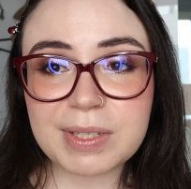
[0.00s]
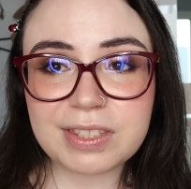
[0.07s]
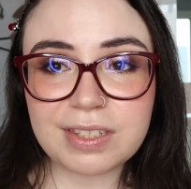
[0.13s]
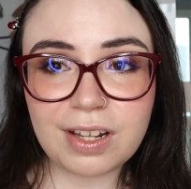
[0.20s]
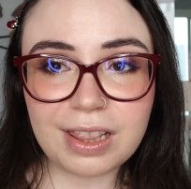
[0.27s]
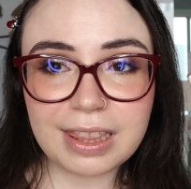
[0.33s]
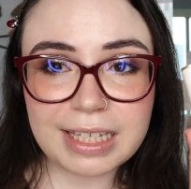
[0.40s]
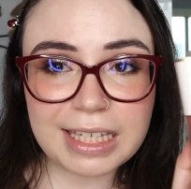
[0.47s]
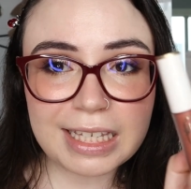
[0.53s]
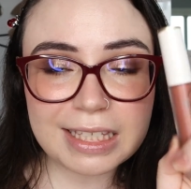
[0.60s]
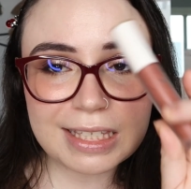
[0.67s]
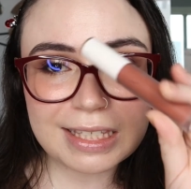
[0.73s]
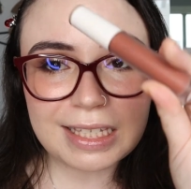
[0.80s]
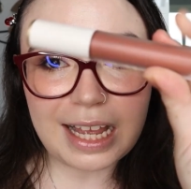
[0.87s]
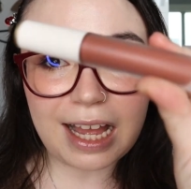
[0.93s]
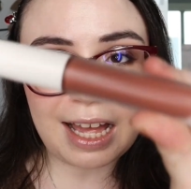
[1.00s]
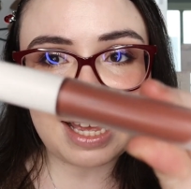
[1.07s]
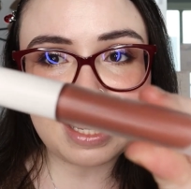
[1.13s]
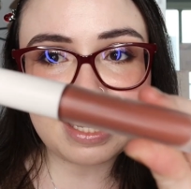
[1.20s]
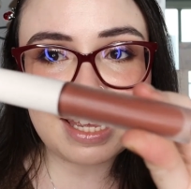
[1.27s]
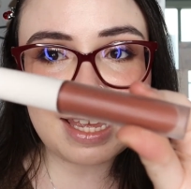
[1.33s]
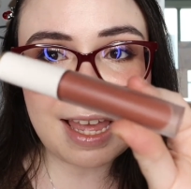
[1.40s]
but not least,
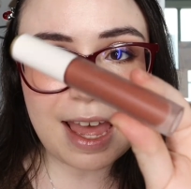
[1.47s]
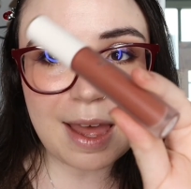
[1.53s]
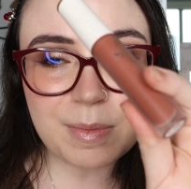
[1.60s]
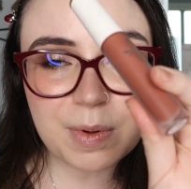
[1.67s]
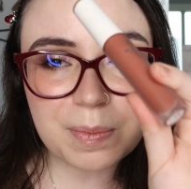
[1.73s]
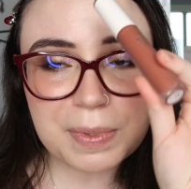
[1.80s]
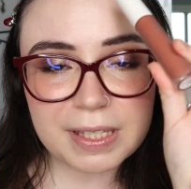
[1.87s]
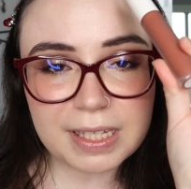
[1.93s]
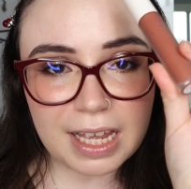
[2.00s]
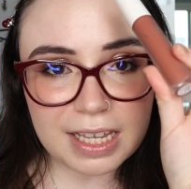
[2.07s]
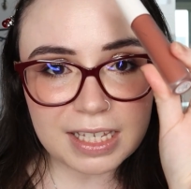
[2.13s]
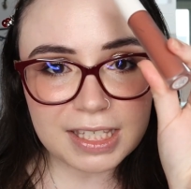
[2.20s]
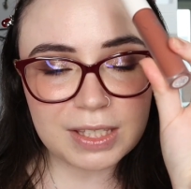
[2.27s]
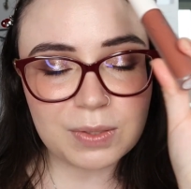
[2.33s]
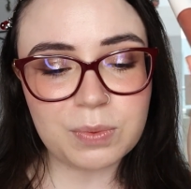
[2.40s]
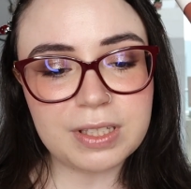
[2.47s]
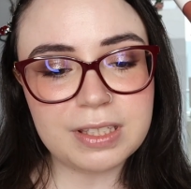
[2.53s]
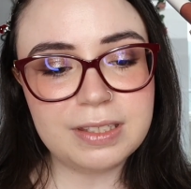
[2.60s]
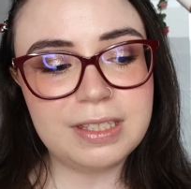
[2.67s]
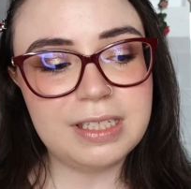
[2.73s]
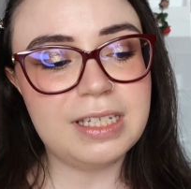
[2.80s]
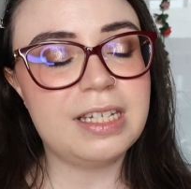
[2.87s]
I am obsessed
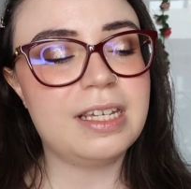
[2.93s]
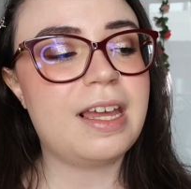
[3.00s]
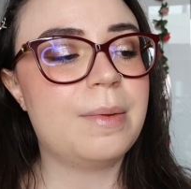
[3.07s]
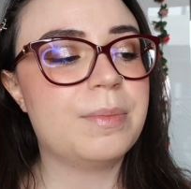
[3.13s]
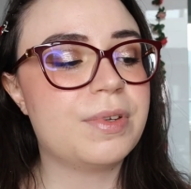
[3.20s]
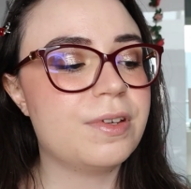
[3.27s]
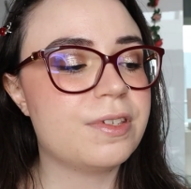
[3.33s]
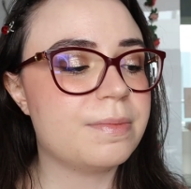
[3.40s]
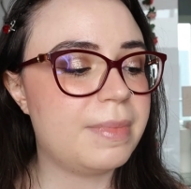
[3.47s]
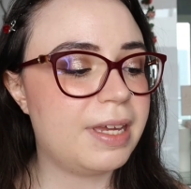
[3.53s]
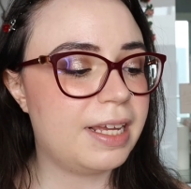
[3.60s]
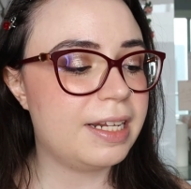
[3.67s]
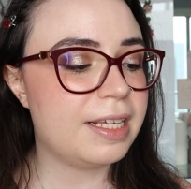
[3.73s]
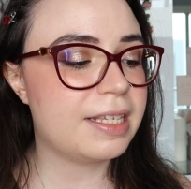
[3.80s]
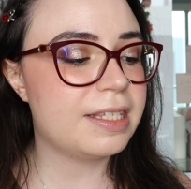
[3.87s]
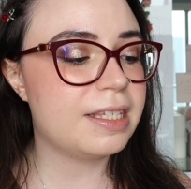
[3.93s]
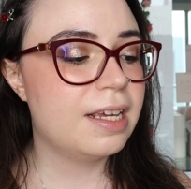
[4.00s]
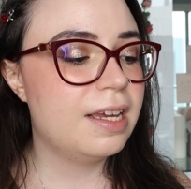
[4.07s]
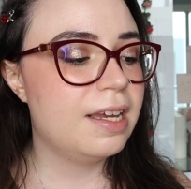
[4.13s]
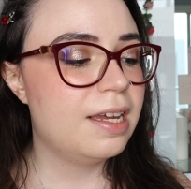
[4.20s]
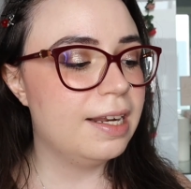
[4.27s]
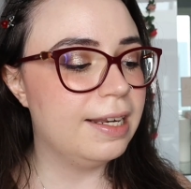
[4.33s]
with the Cosmetics
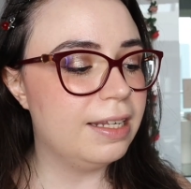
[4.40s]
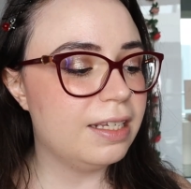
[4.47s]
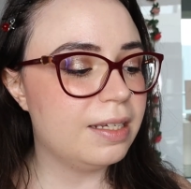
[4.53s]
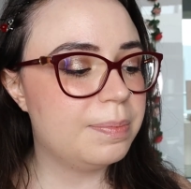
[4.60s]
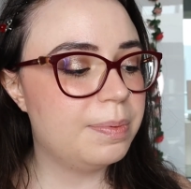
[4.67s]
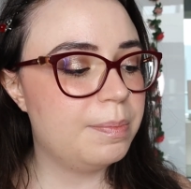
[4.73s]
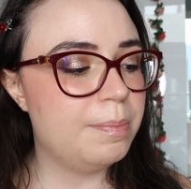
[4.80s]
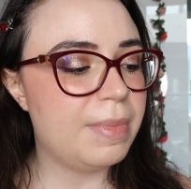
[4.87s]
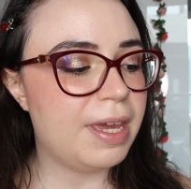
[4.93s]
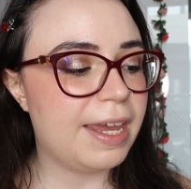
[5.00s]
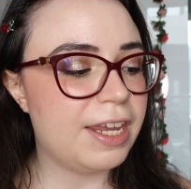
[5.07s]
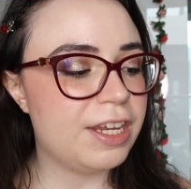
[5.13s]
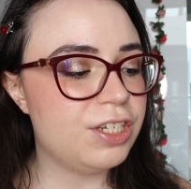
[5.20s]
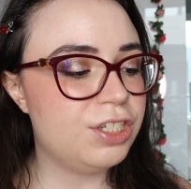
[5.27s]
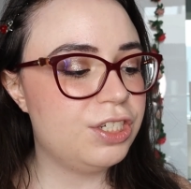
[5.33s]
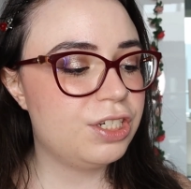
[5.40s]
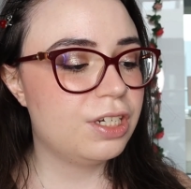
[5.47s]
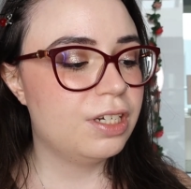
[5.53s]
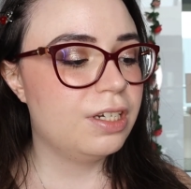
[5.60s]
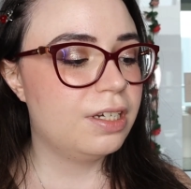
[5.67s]
Lip Mage